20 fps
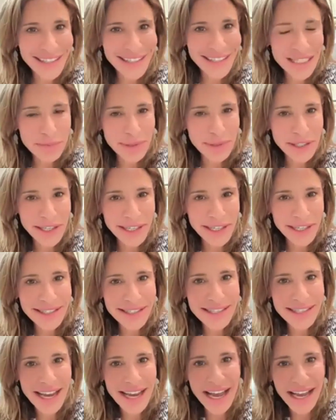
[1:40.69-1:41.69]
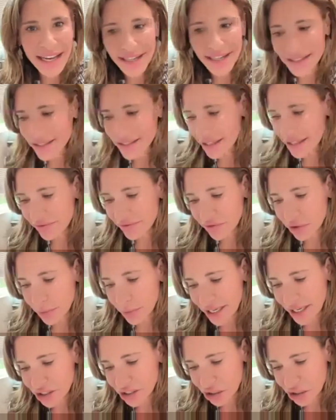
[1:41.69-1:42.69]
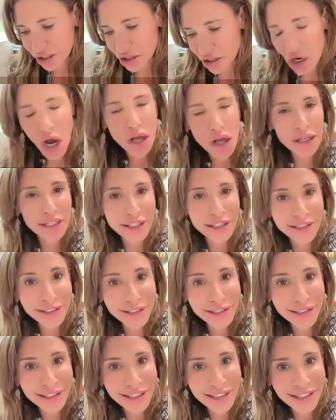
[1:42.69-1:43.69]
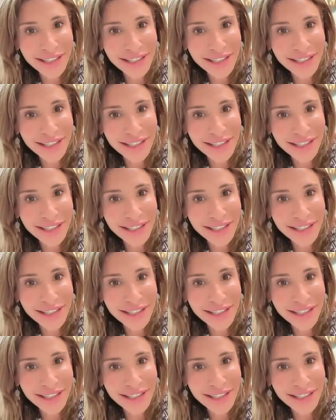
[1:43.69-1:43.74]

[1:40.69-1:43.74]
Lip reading: experience and information and knowledge